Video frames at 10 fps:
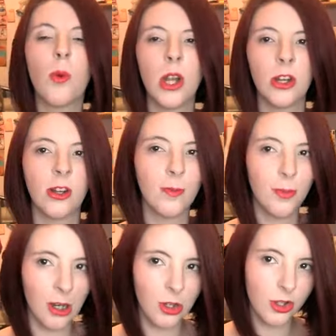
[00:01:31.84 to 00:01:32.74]
on where you can
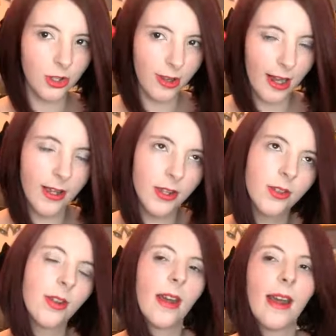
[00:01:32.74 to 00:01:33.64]
purchase
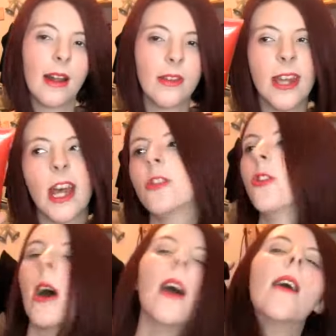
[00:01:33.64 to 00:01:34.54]
this,
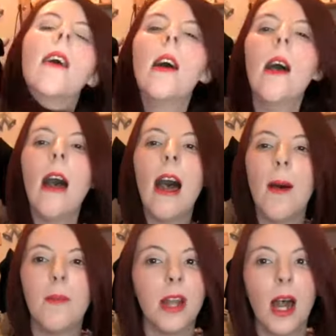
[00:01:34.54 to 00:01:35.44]
etc.
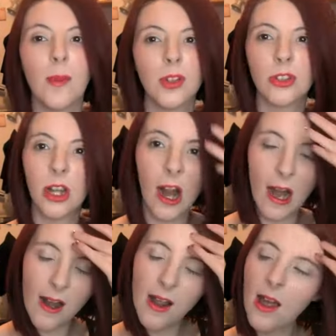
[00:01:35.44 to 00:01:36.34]
And how much they
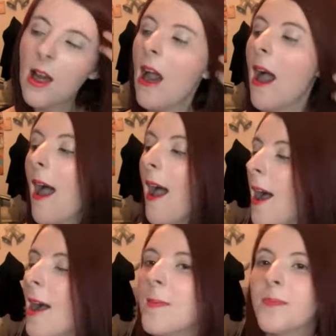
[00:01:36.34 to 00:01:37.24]
are.
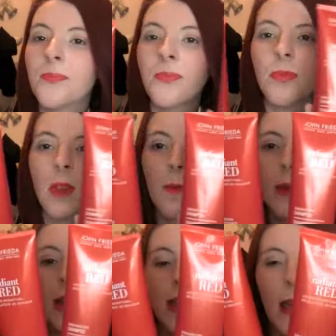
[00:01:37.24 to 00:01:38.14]

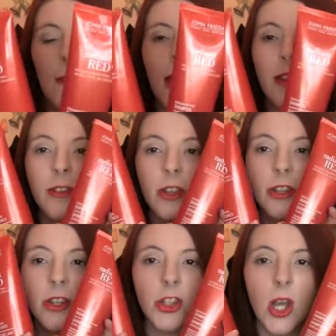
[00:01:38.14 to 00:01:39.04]
But yeah, that's
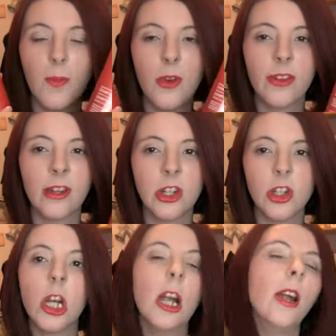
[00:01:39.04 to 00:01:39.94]
just the shampoo and the
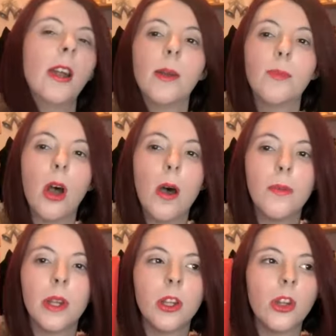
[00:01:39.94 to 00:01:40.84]
conditioner. And I
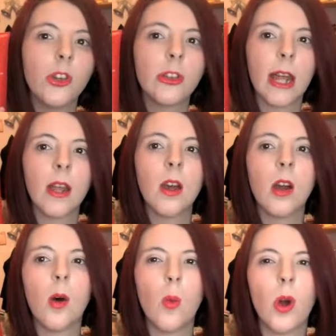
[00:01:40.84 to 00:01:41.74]
probably use like
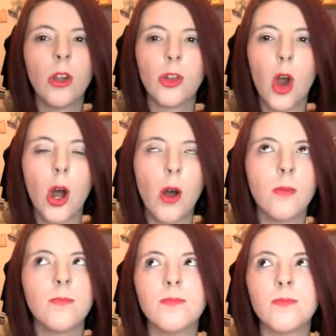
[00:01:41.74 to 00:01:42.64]
one dot.